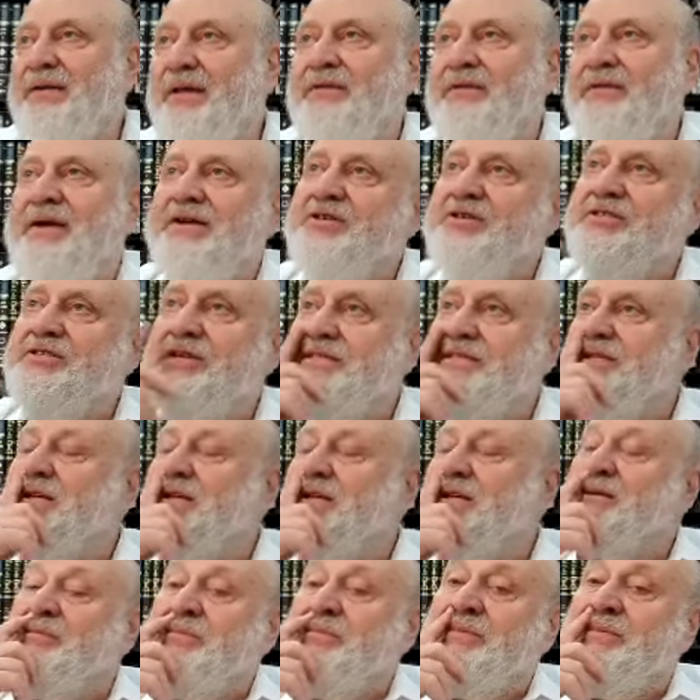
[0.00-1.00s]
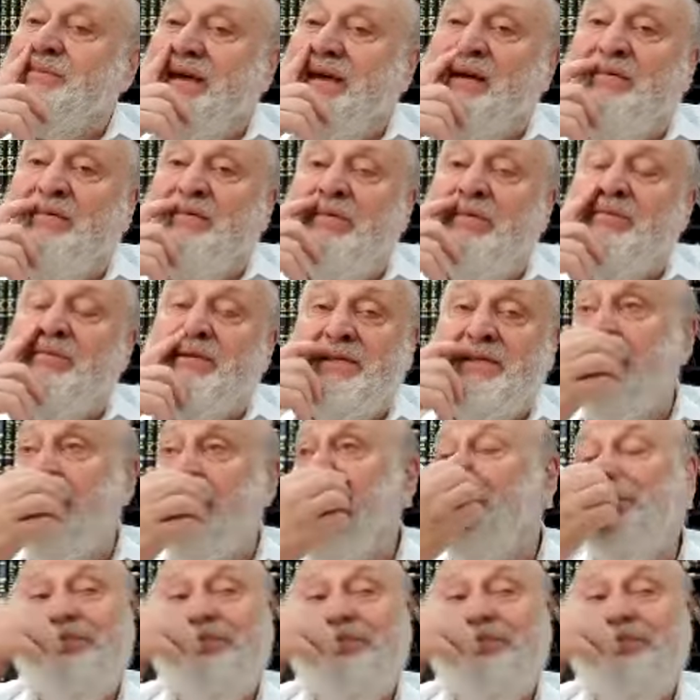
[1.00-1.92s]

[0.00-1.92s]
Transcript: like Rashi says in the beginning of Mitzvah.